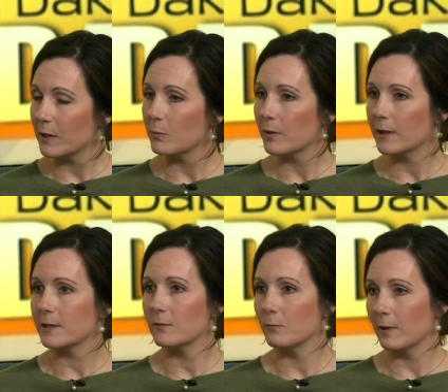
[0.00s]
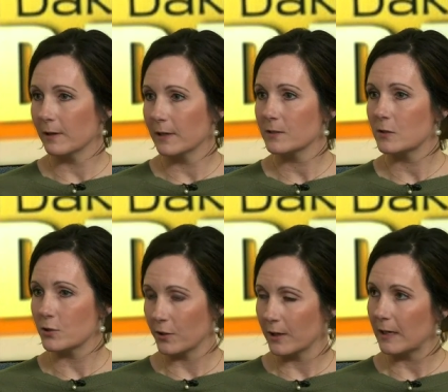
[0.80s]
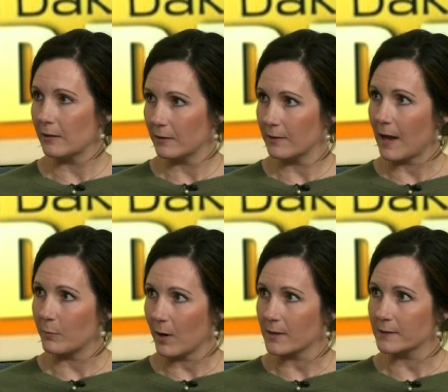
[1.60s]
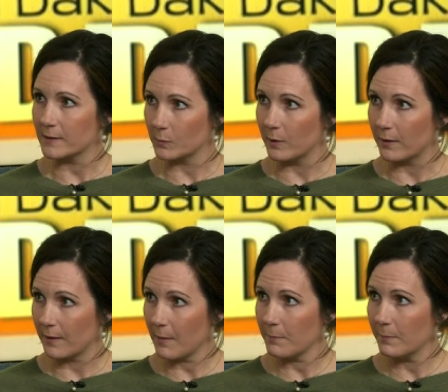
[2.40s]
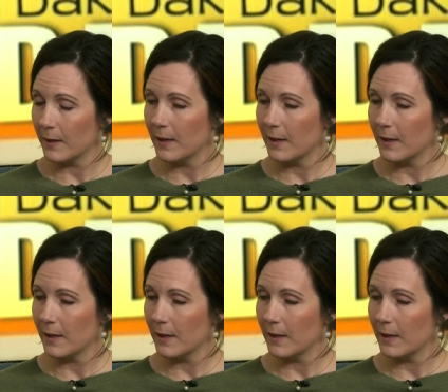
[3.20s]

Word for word: being really willing to journey that that process with them.